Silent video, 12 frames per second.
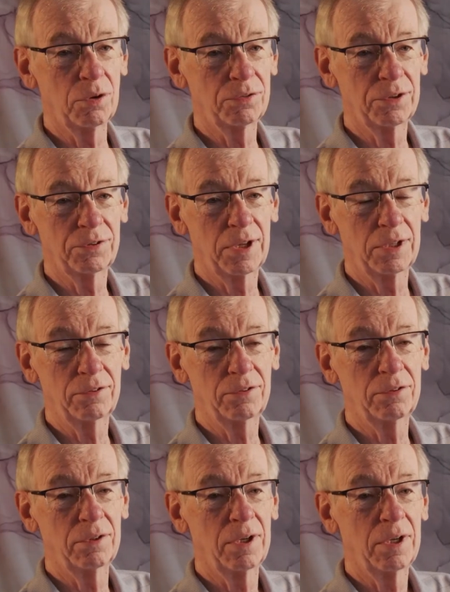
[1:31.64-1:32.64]
as such.
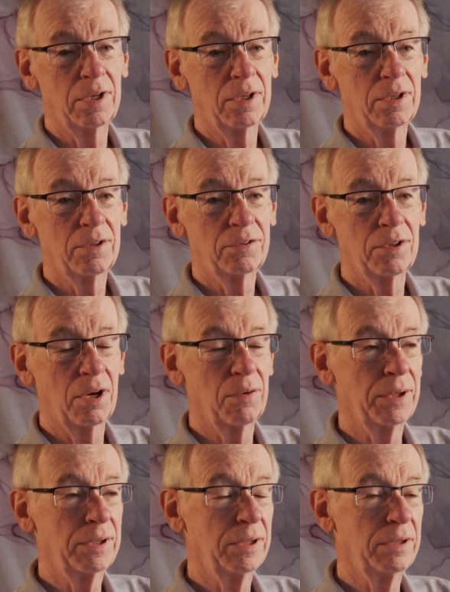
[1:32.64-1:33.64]
So
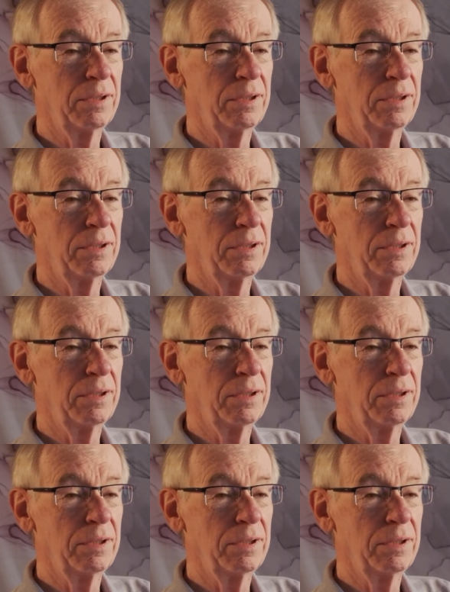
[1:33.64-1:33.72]
we did